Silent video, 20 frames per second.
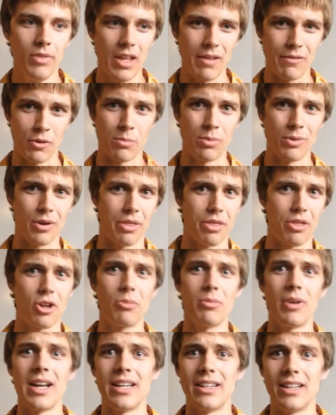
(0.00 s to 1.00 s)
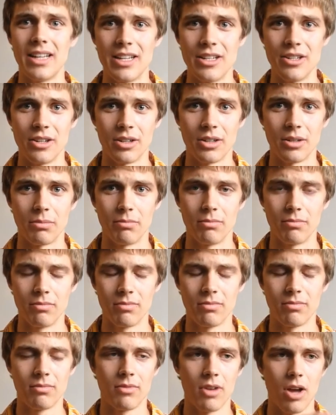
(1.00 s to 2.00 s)
If you put thermite in your
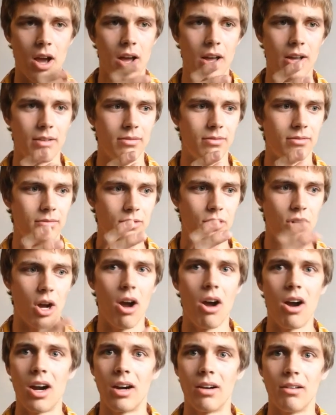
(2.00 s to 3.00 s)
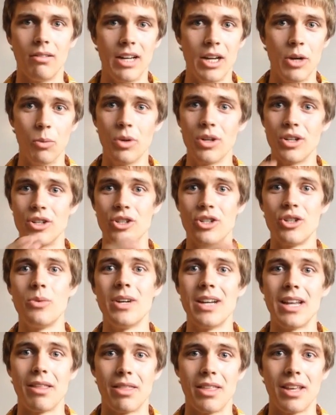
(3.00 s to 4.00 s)
uh, car, it wouldn't
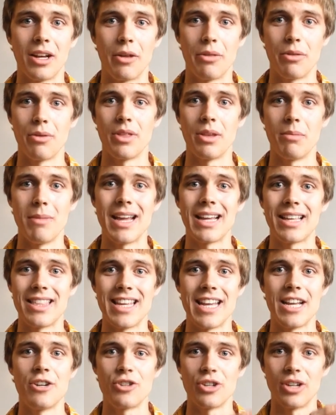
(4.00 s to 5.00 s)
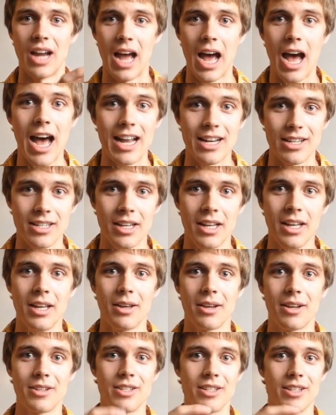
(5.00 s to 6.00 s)
do anything other than make the engine hot
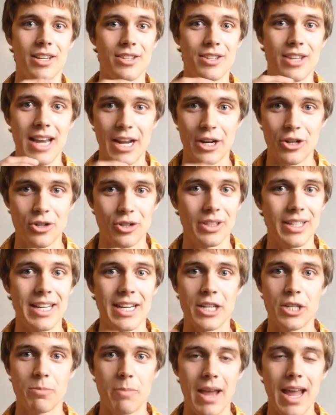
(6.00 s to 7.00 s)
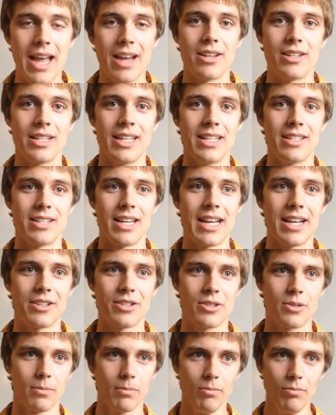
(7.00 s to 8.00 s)
because it doesn't actually expand. It
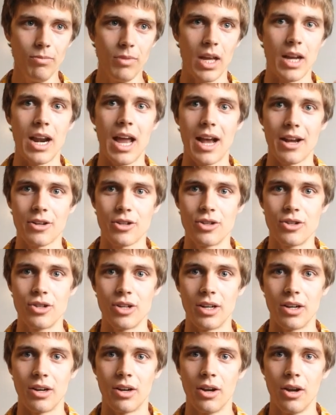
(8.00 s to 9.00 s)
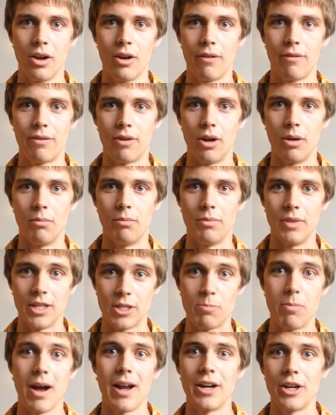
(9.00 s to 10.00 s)
takes an oxygen from
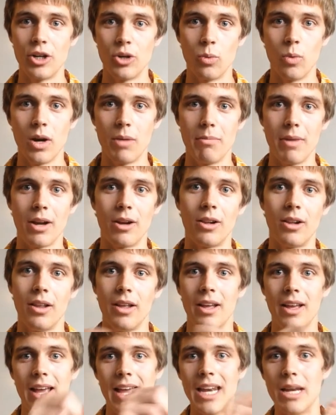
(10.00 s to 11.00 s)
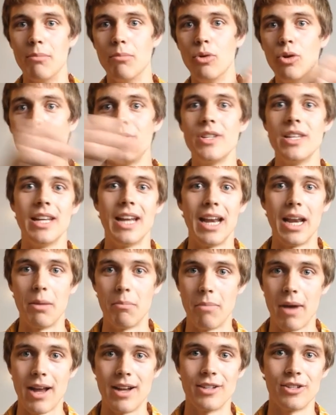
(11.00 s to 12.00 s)
that's bonded to one metal and it moves it and
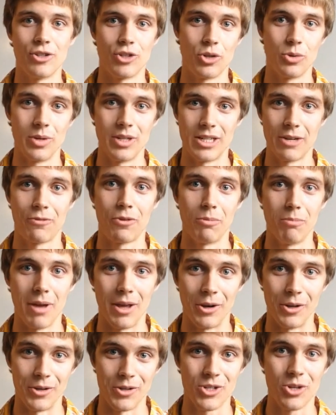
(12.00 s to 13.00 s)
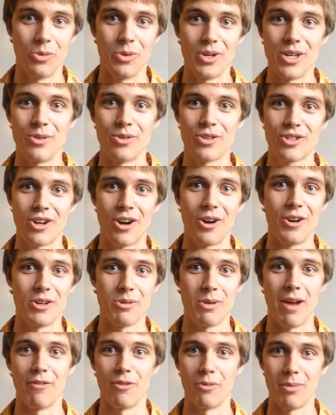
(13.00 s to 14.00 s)
it bonds it to a different metal. So when you start,
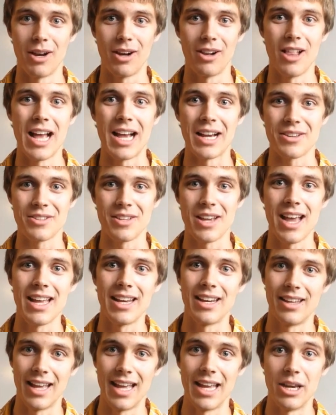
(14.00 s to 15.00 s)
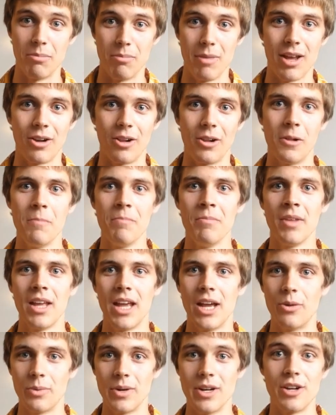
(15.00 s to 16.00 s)
you have a metal oxide and a metal,
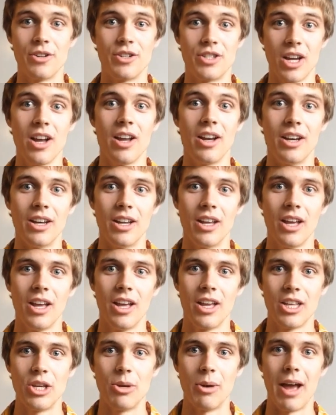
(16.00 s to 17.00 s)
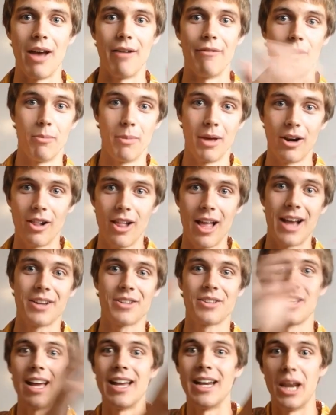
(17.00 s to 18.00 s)
and when you're done, you have a metal
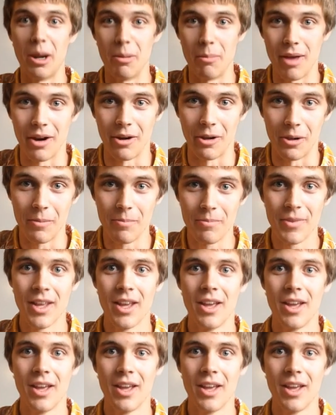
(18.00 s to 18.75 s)
oxide and a metal.